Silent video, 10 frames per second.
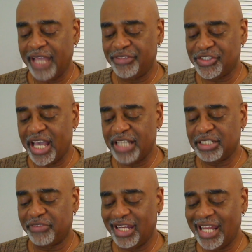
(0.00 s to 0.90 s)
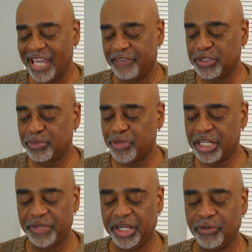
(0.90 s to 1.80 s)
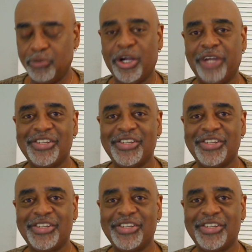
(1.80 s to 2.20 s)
the signs of life spring up everywhere.